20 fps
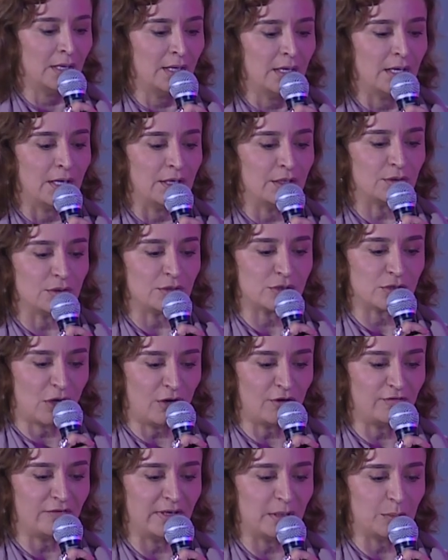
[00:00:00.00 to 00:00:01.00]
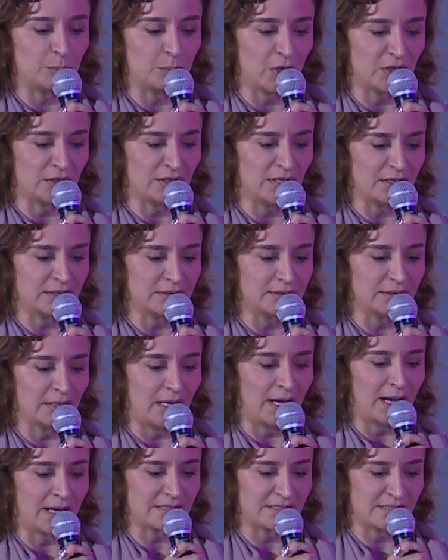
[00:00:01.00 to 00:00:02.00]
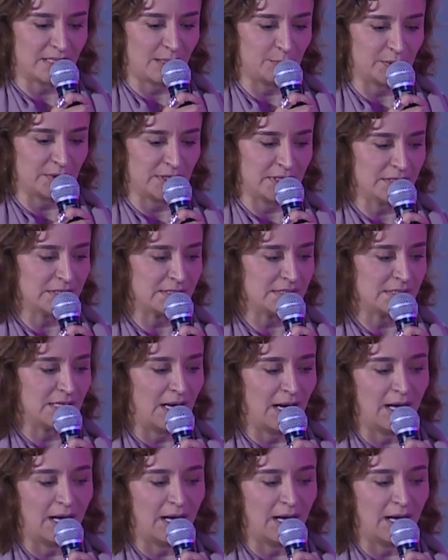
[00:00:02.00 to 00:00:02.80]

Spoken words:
in resolving product acceptance